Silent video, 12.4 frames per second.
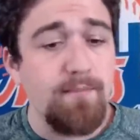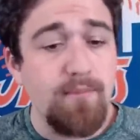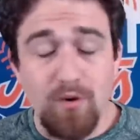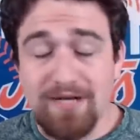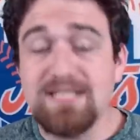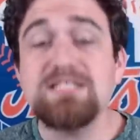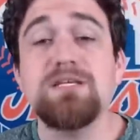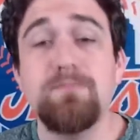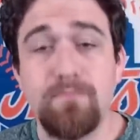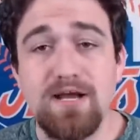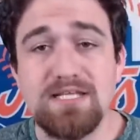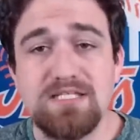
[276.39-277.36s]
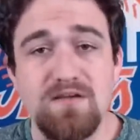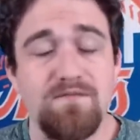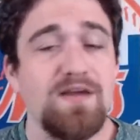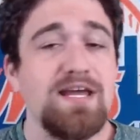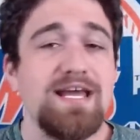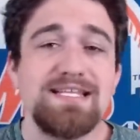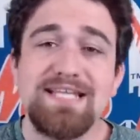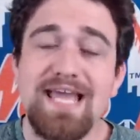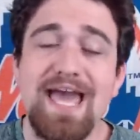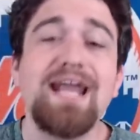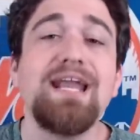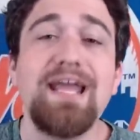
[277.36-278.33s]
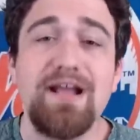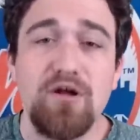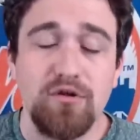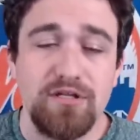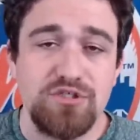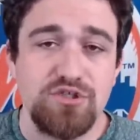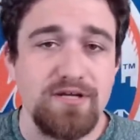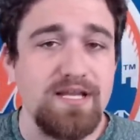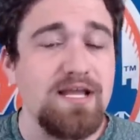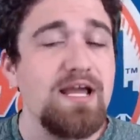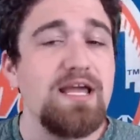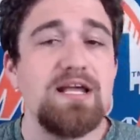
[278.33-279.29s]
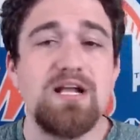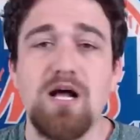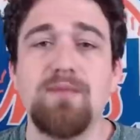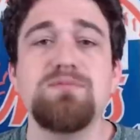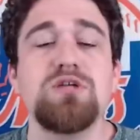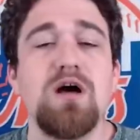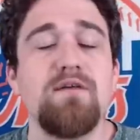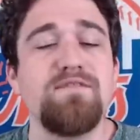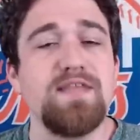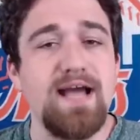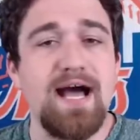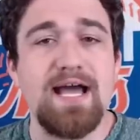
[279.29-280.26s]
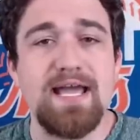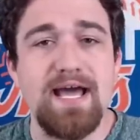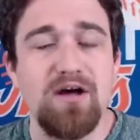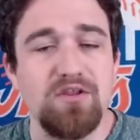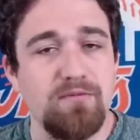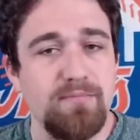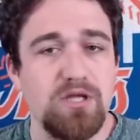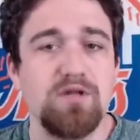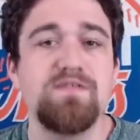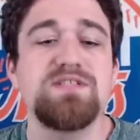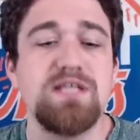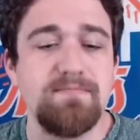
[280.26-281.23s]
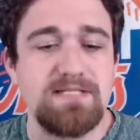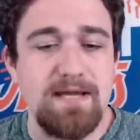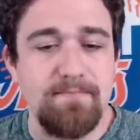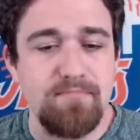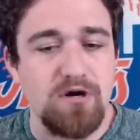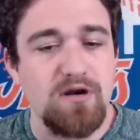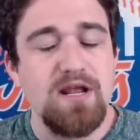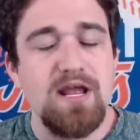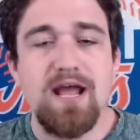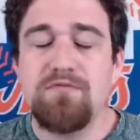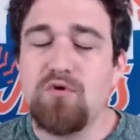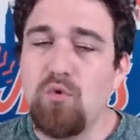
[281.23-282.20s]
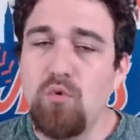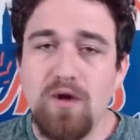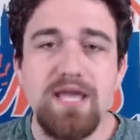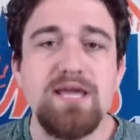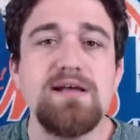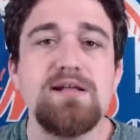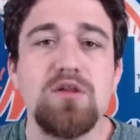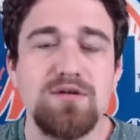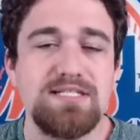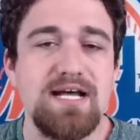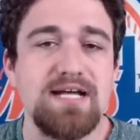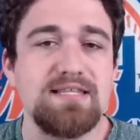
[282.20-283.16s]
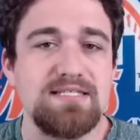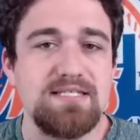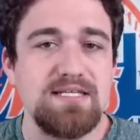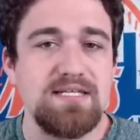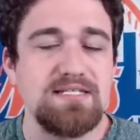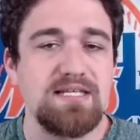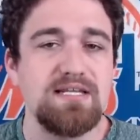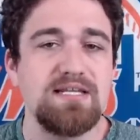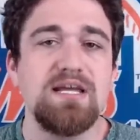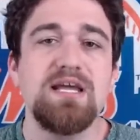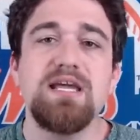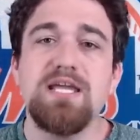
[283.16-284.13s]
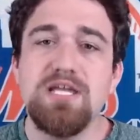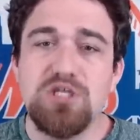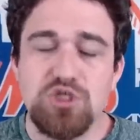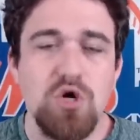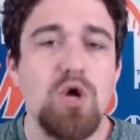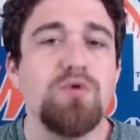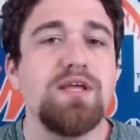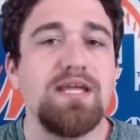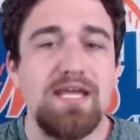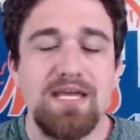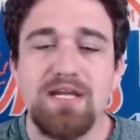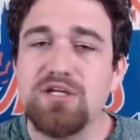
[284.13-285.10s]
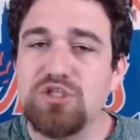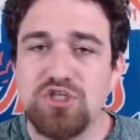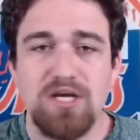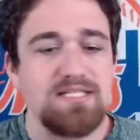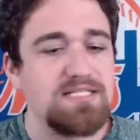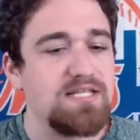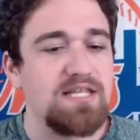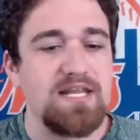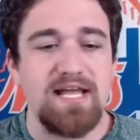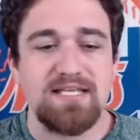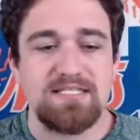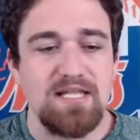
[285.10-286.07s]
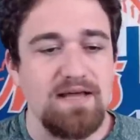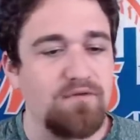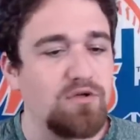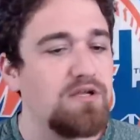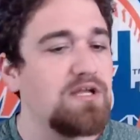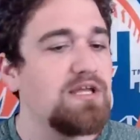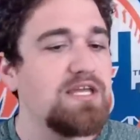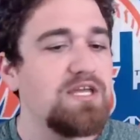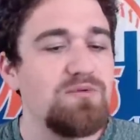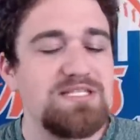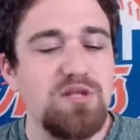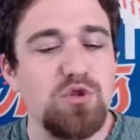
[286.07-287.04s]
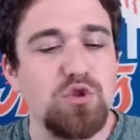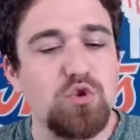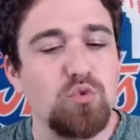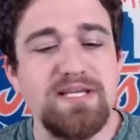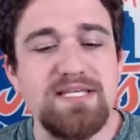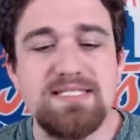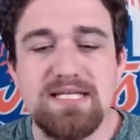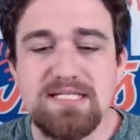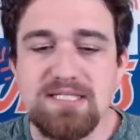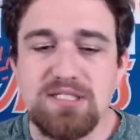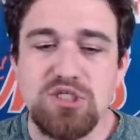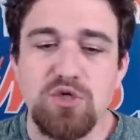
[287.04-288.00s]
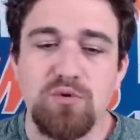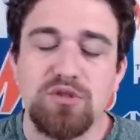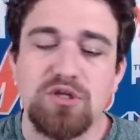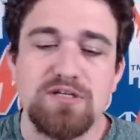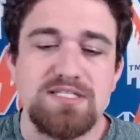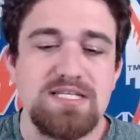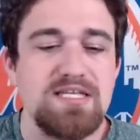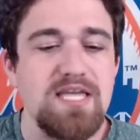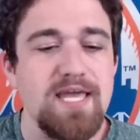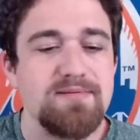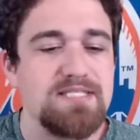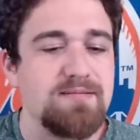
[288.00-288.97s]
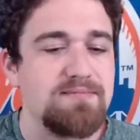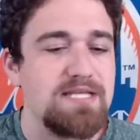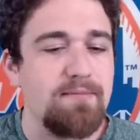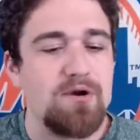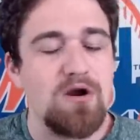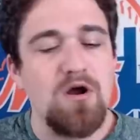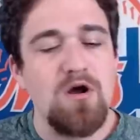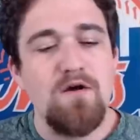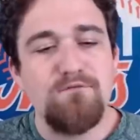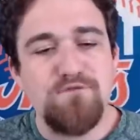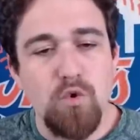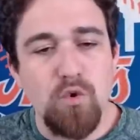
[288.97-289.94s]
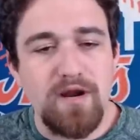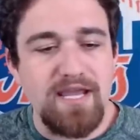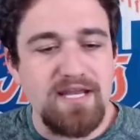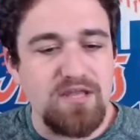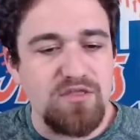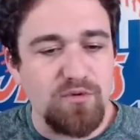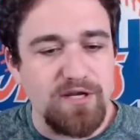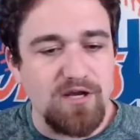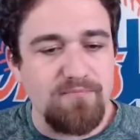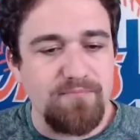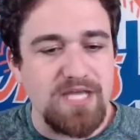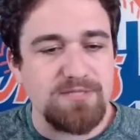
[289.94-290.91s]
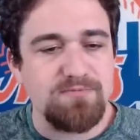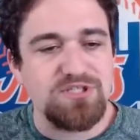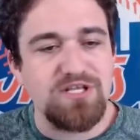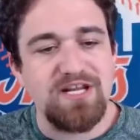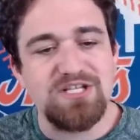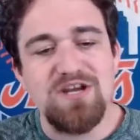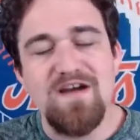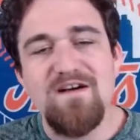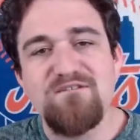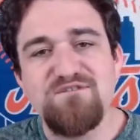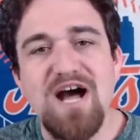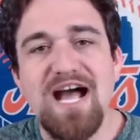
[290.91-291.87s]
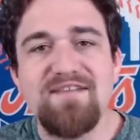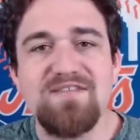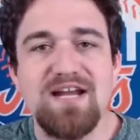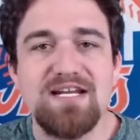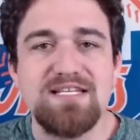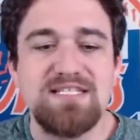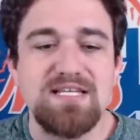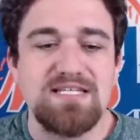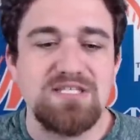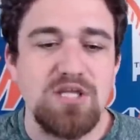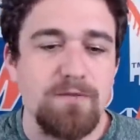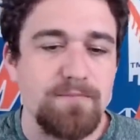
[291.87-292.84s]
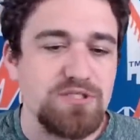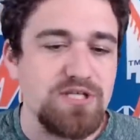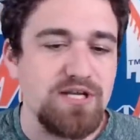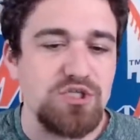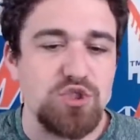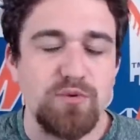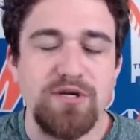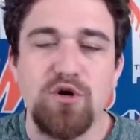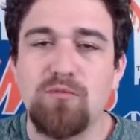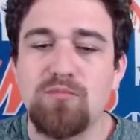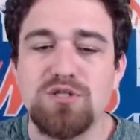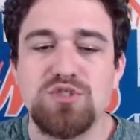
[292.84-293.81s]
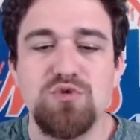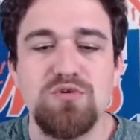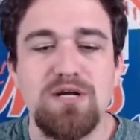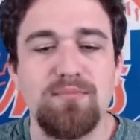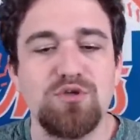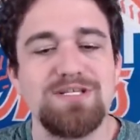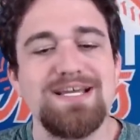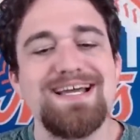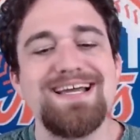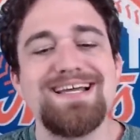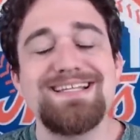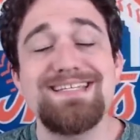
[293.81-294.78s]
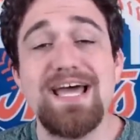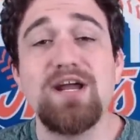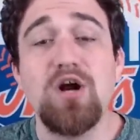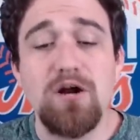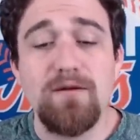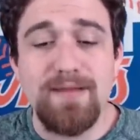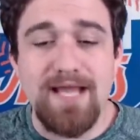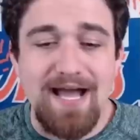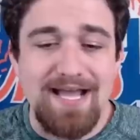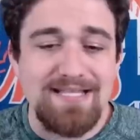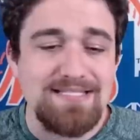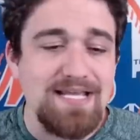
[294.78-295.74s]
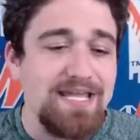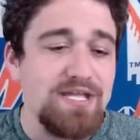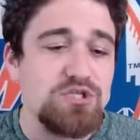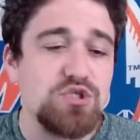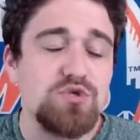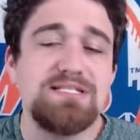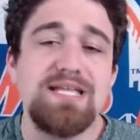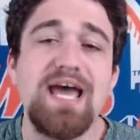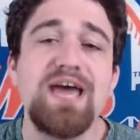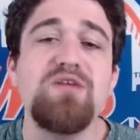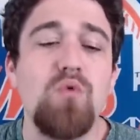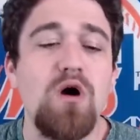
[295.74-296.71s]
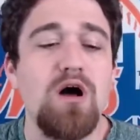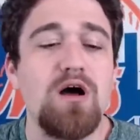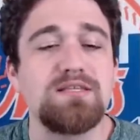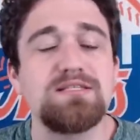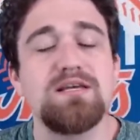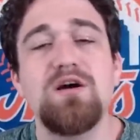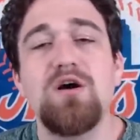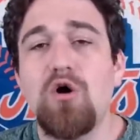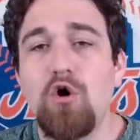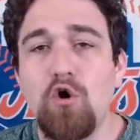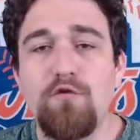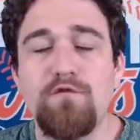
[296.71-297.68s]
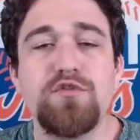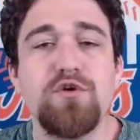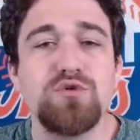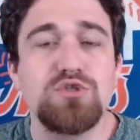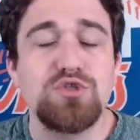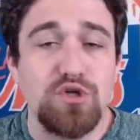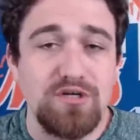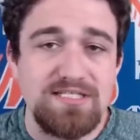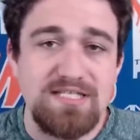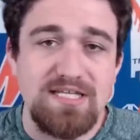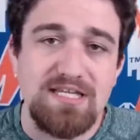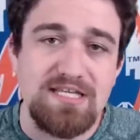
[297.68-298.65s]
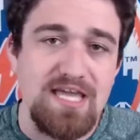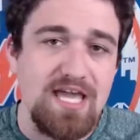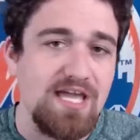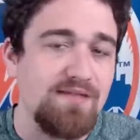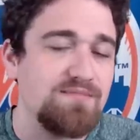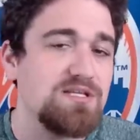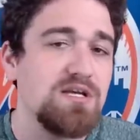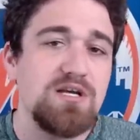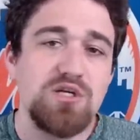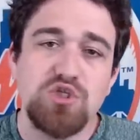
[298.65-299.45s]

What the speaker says: But what is impressive is he had an ankle injury. He comes off the IL in the middle of September. And the way he closed out the season, he showed that he had adjusted to the next level. He was hitting .362 in 13 games in September, .483 on base percentage, .596 slugging percentage, 3 home runs, 2 doubles, 10 RBIs. He drew 10 walks over those 13 games.